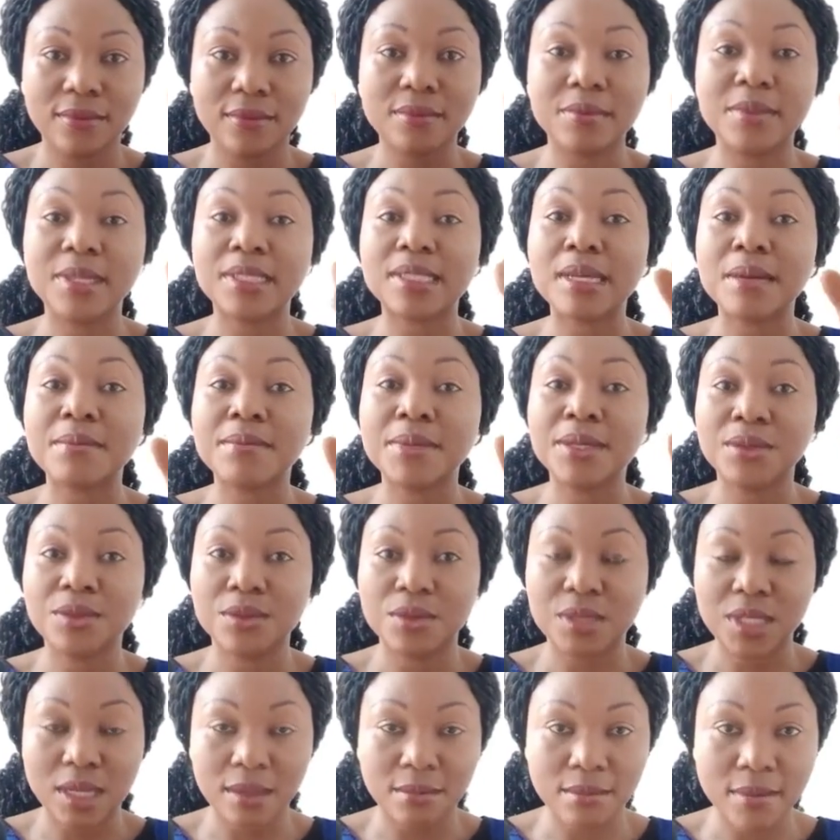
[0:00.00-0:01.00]
Better make
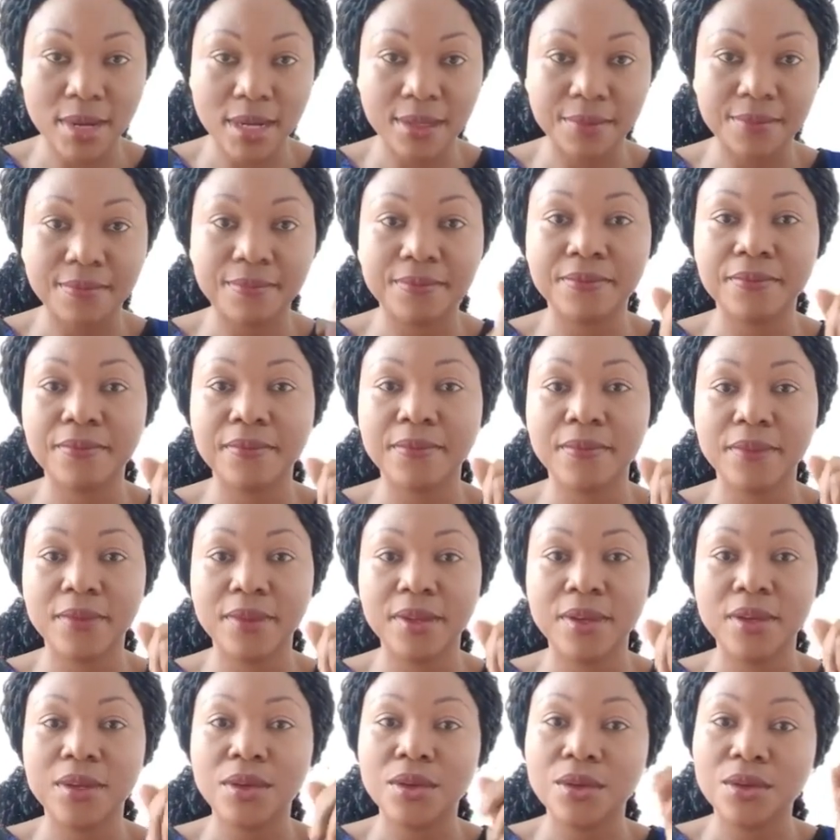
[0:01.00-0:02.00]
you jackpot.
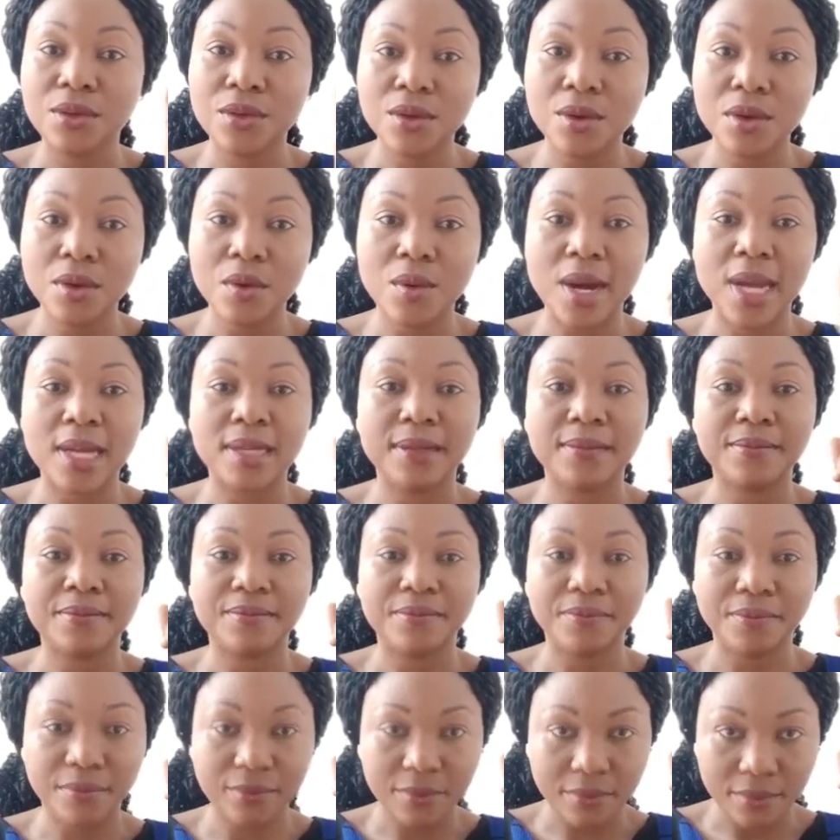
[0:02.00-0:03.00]
You know why?
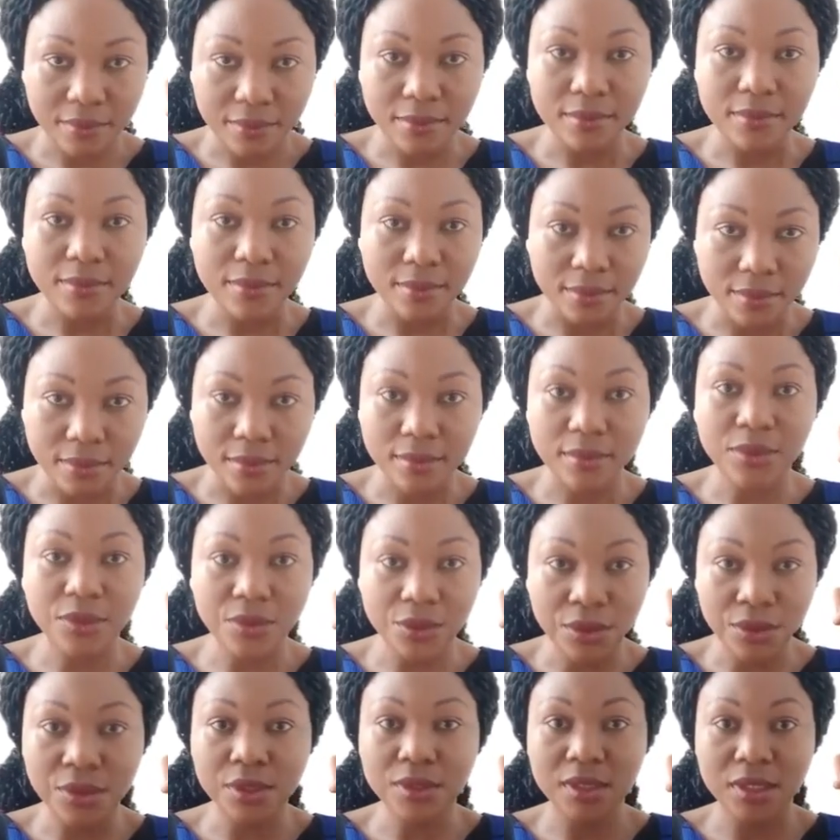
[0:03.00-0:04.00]

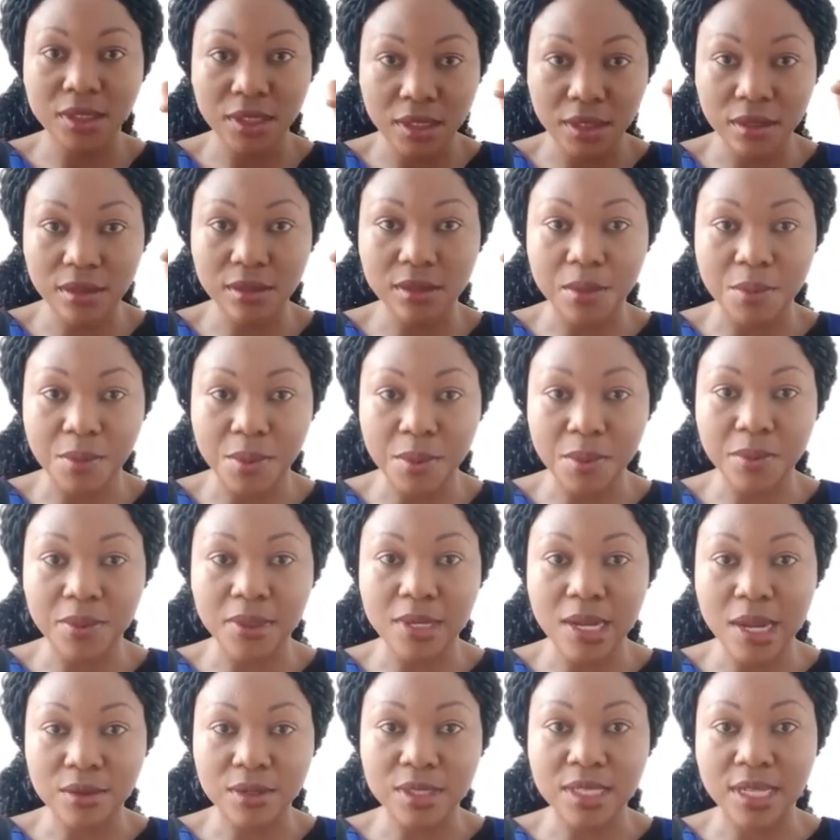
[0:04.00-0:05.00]
You know, say some people
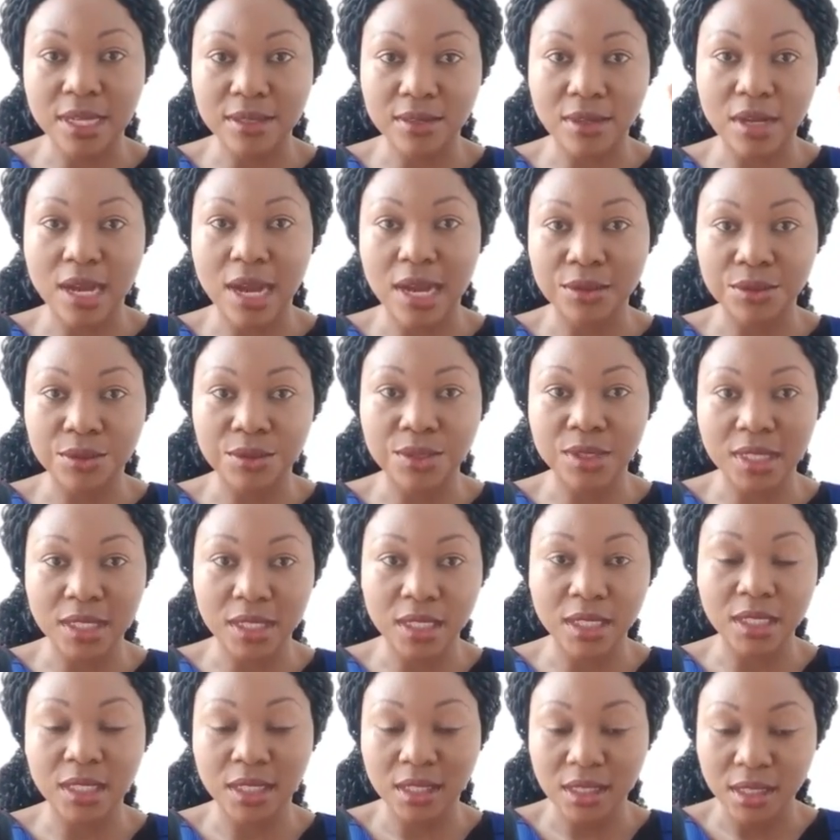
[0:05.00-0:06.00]
now go start to argue,
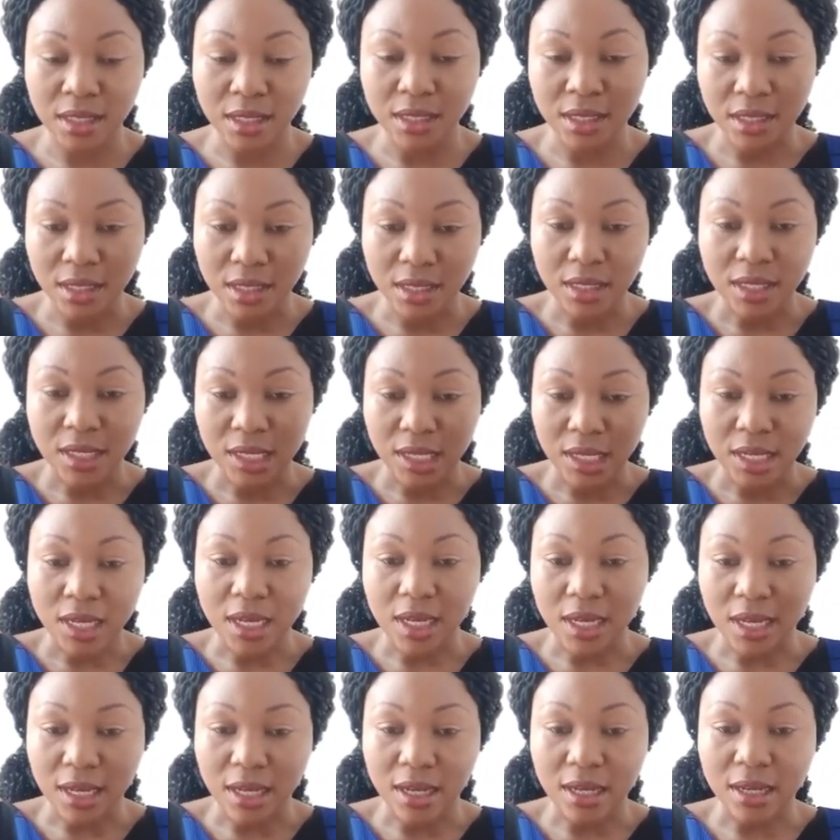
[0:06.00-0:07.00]
say,
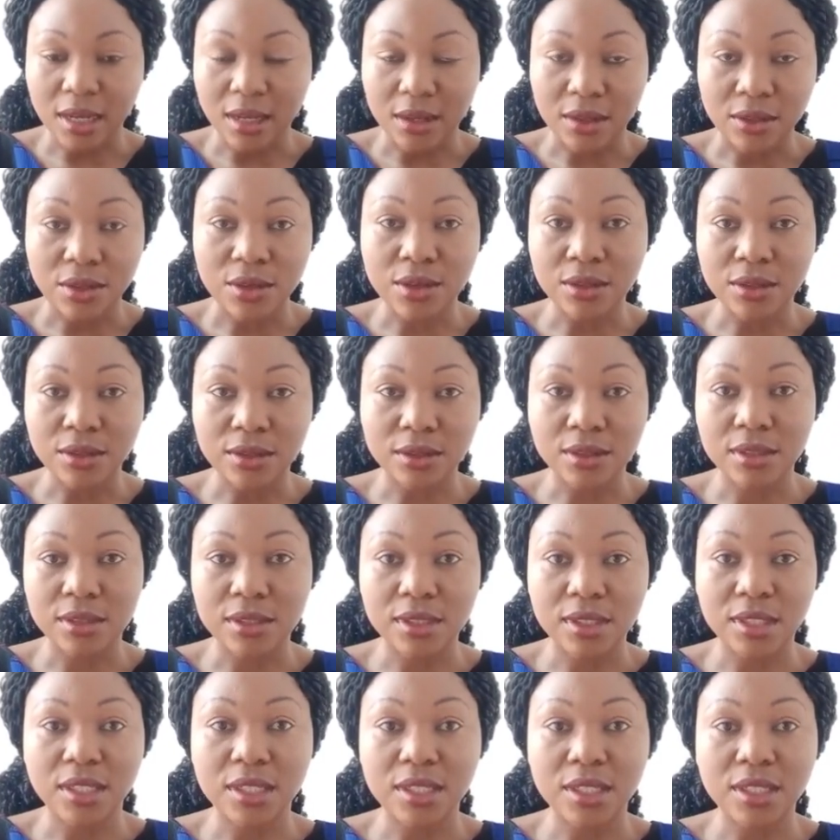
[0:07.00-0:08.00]
God, or
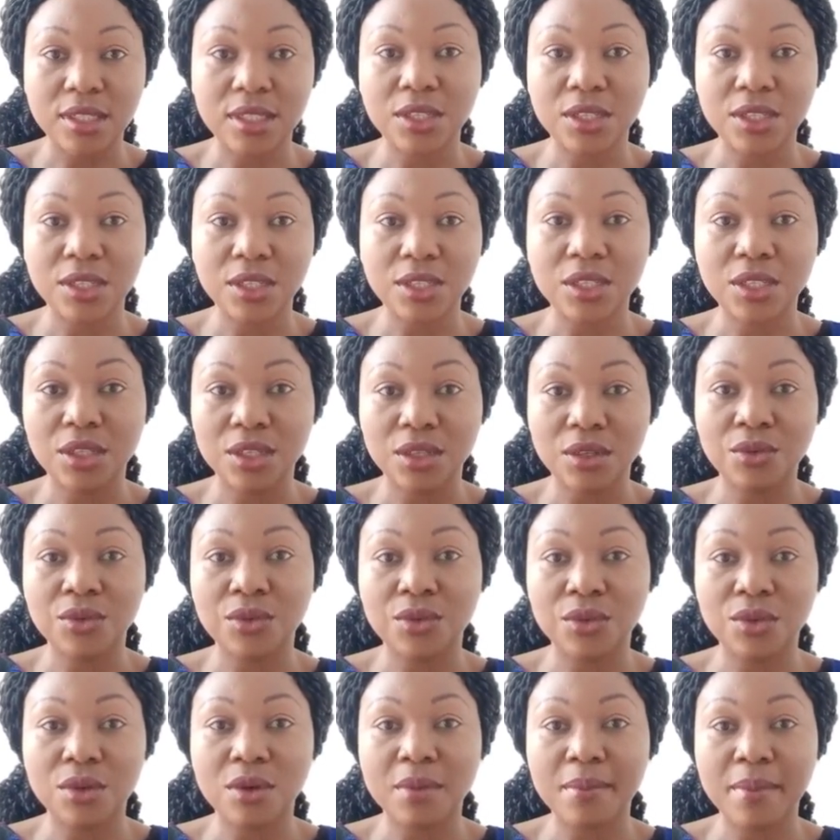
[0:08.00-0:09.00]
say,
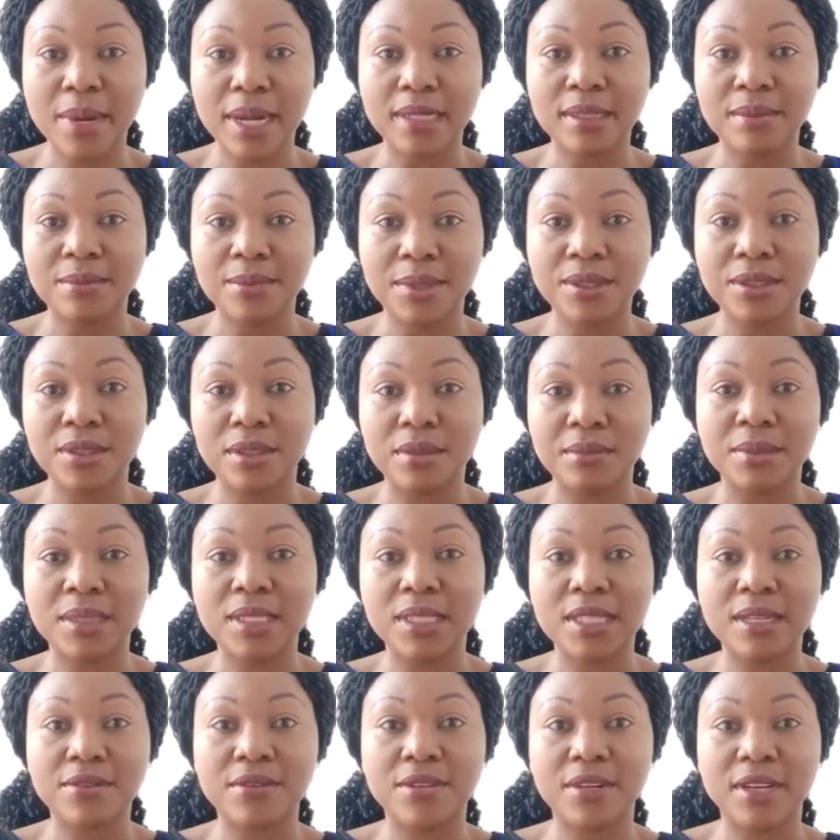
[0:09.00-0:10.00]
if you don't marry me, you
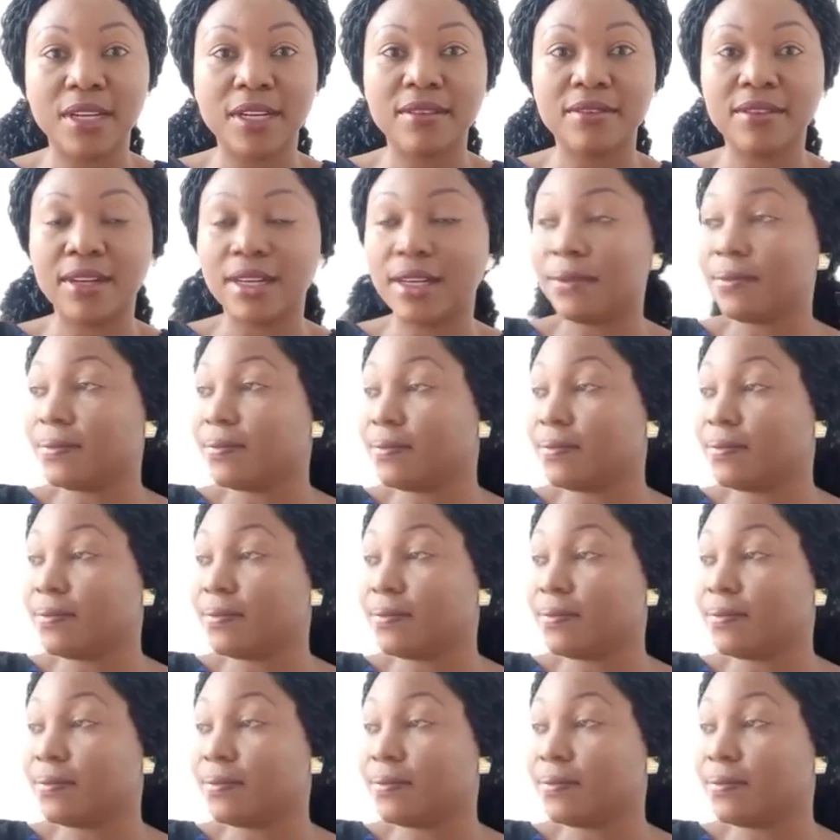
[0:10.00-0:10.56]
remain there forever.